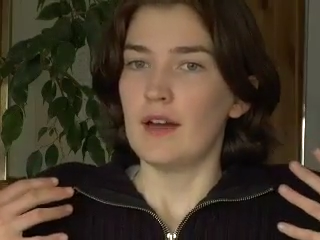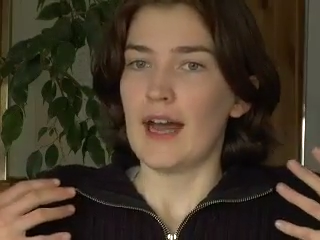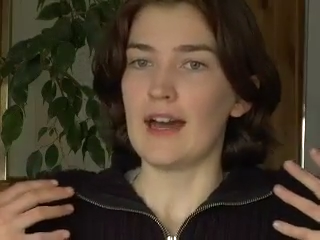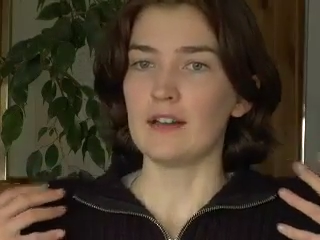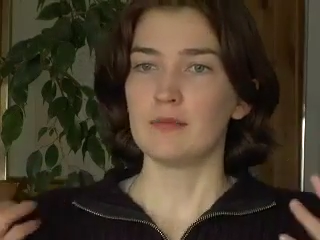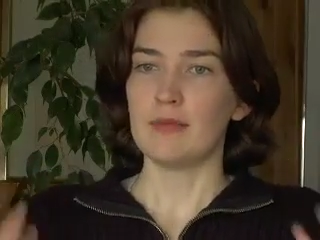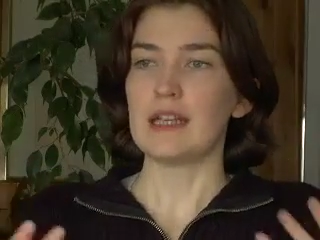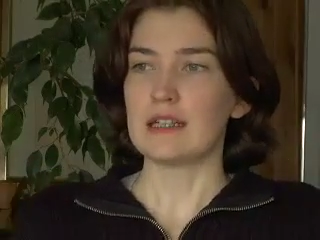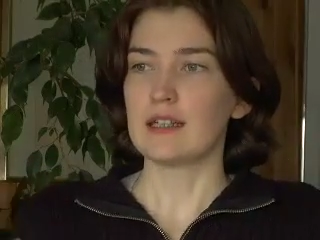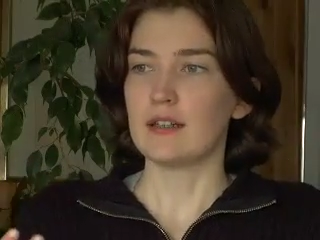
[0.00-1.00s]
how to
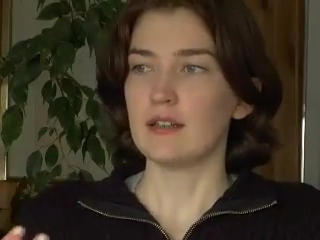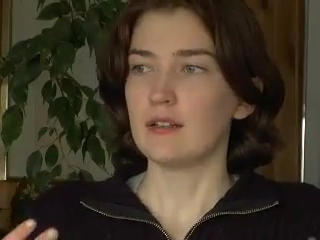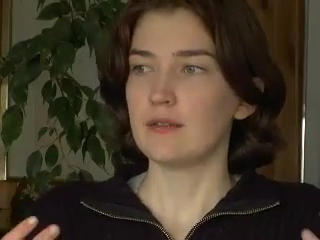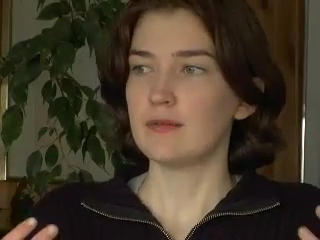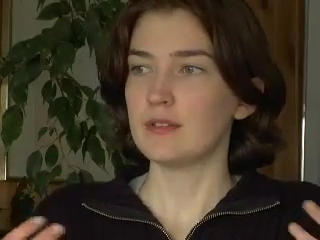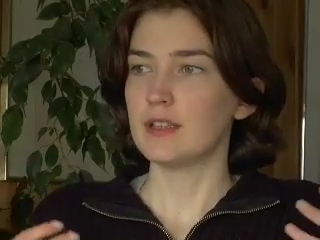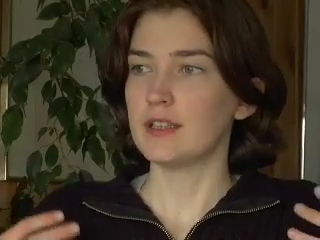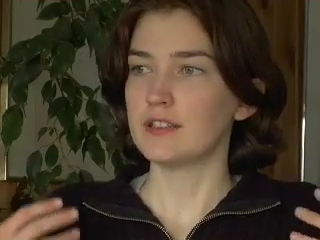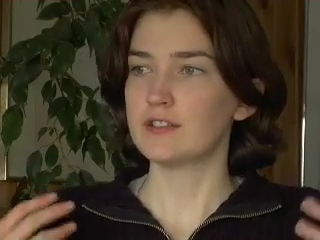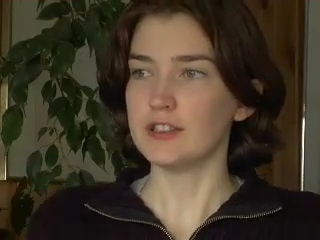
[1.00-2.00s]
make
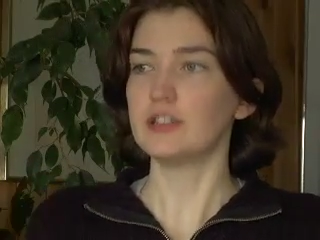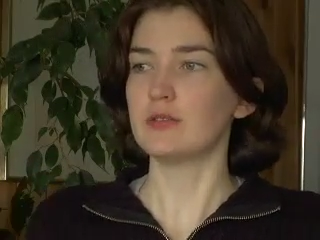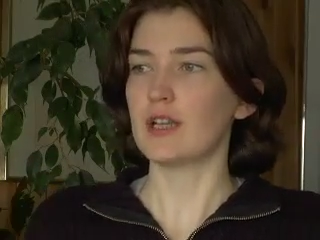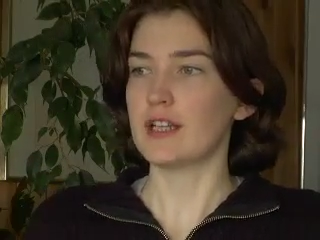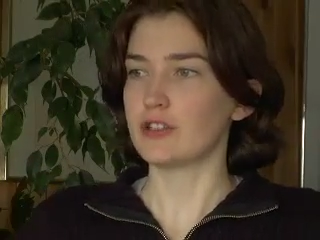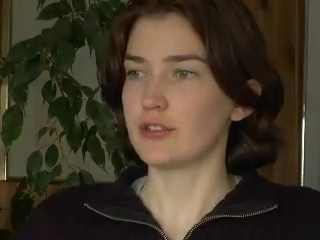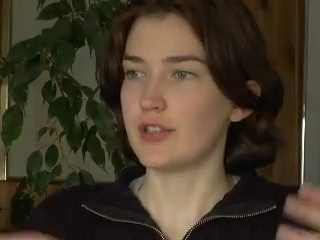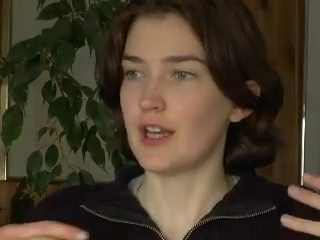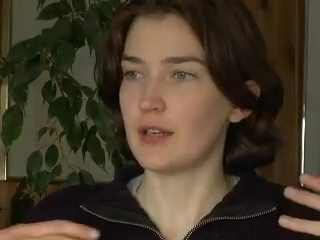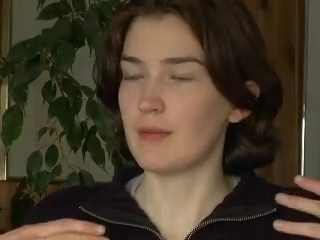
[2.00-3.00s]

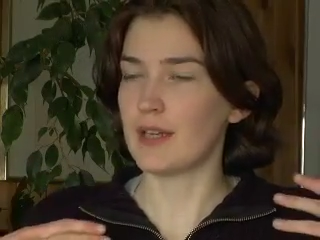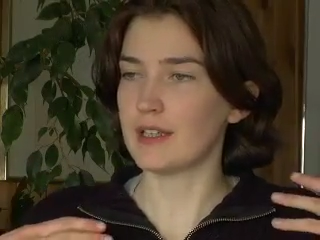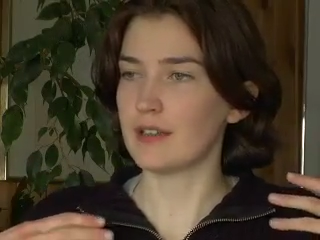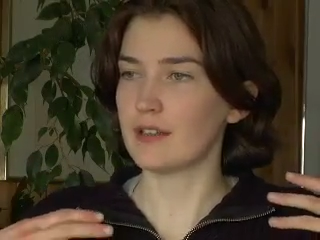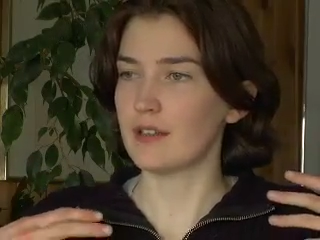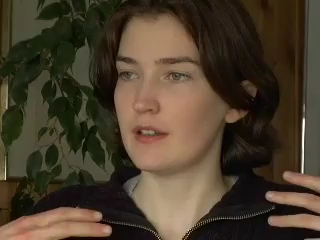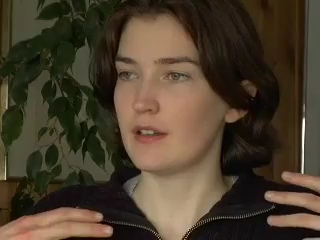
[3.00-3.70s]
situations, how to make